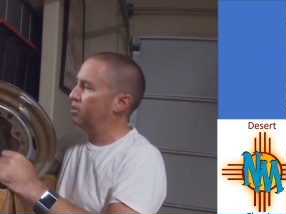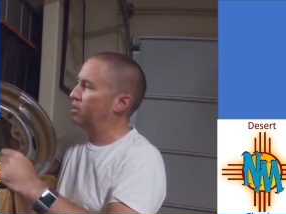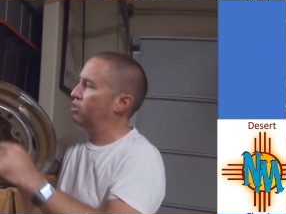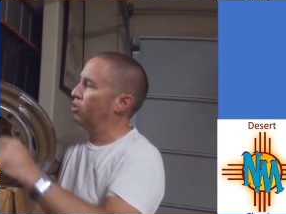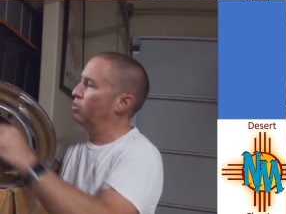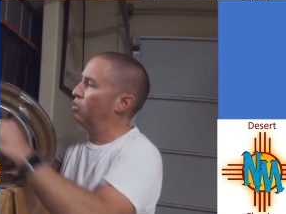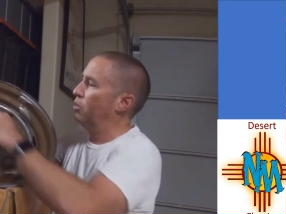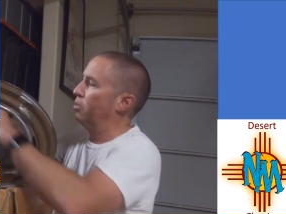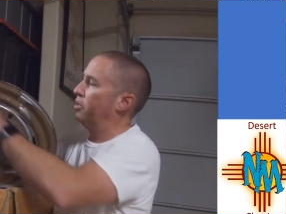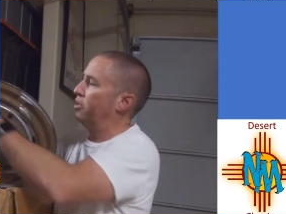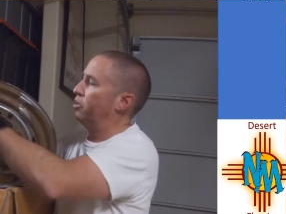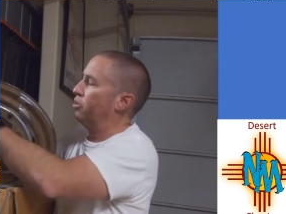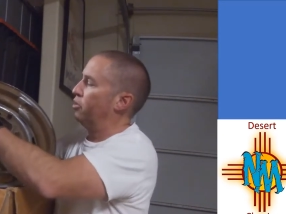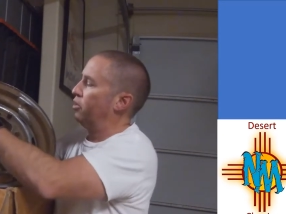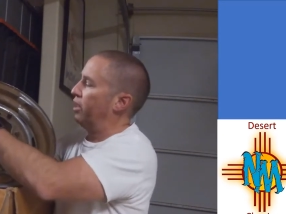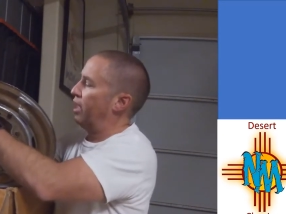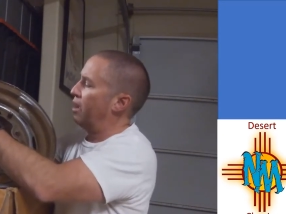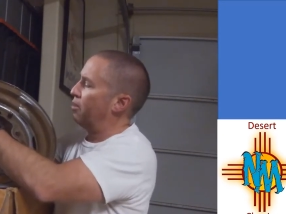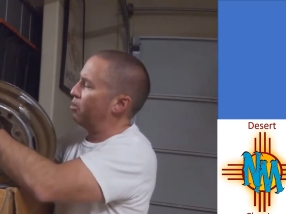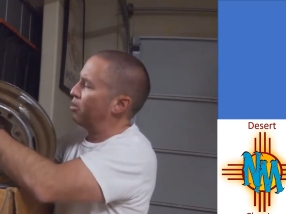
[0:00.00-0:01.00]
So we'll be doing
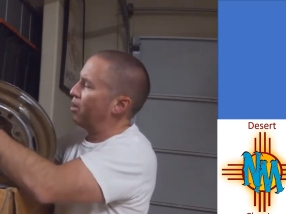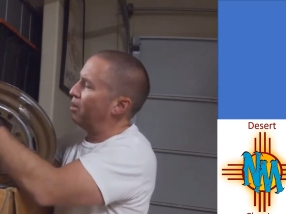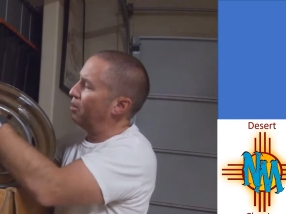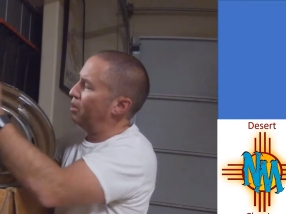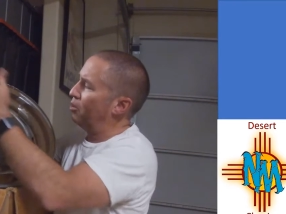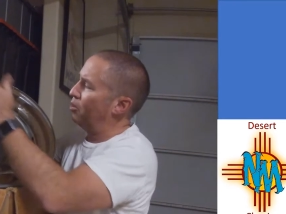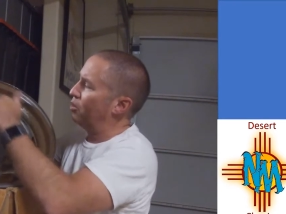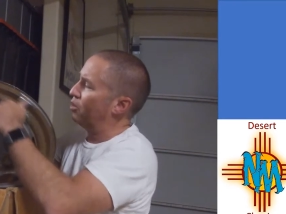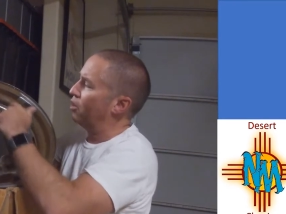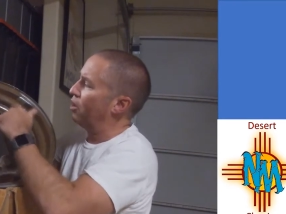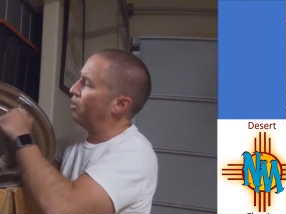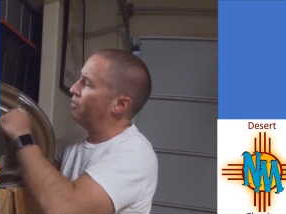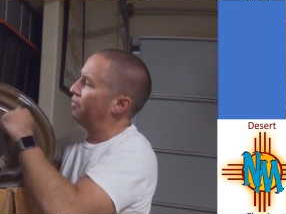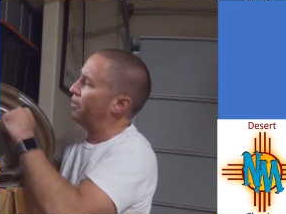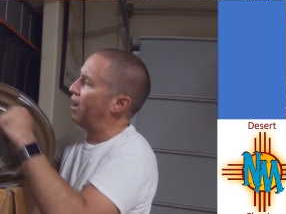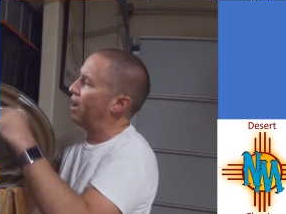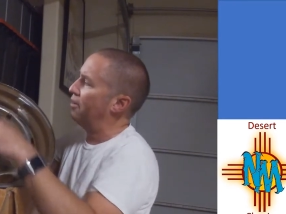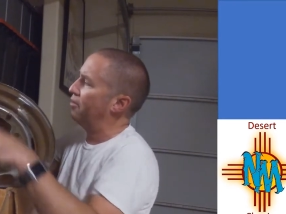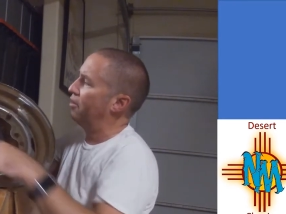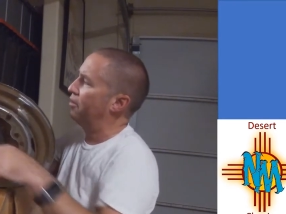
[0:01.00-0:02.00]
that probably with all
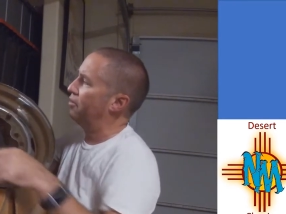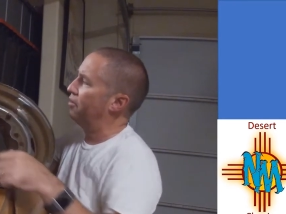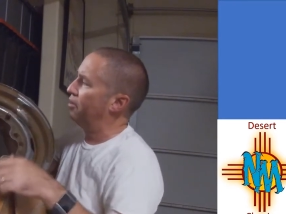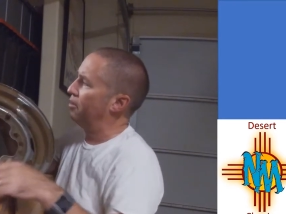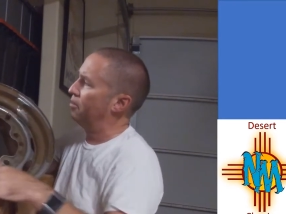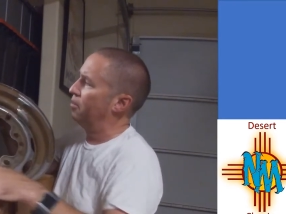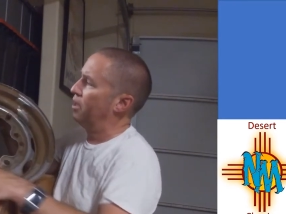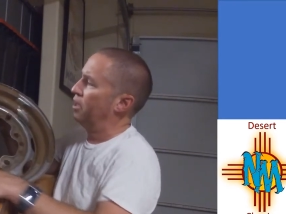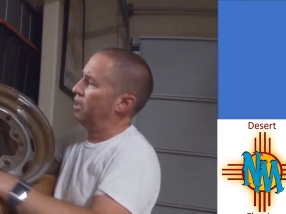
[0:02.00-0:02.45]
5 of them.